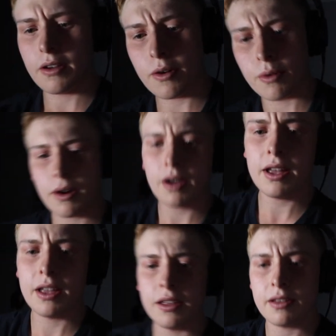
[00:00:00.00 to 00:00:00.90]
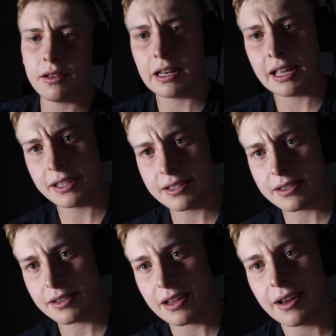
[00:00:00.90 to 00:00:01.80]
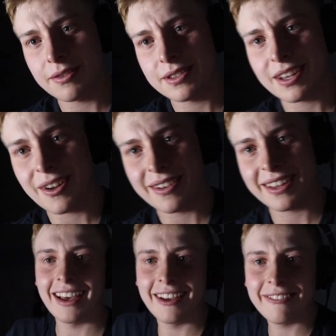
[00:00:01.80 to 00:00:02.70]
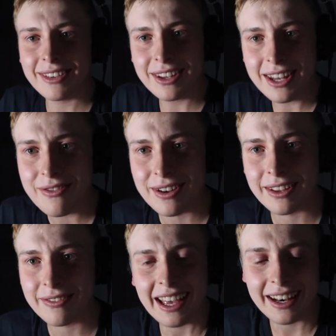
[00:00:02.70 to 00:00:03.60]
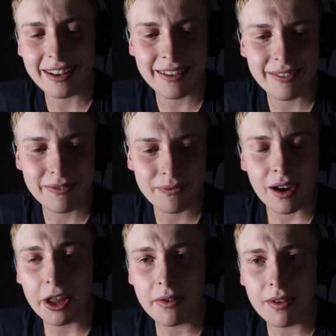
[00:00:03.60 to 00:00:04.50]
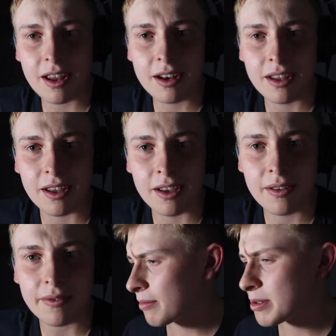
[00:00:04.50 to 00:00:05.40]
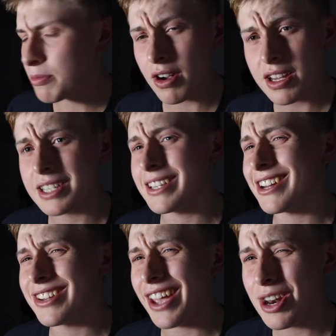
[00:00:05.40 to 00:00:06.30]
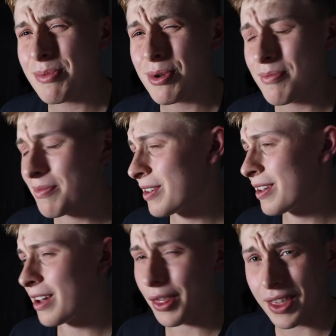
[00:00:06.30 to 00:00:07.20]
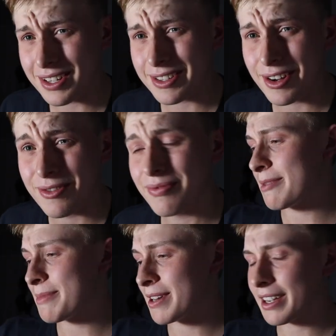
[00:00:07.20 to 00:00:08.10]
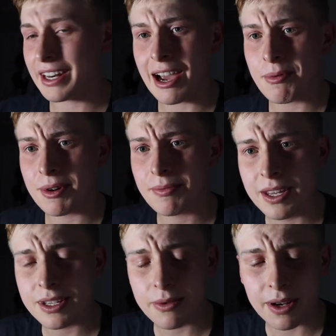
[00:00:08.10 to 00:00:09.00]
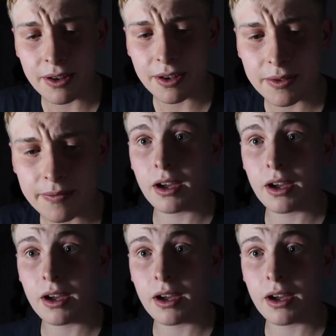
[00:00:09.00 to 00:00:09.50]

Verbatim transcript: Oh, hiya, lads. How is it going? Um, good evening, and um, I think I'm going to end it here. I'm surprised it's actually edible. I think so. It's only been like an hour. It's quite dark.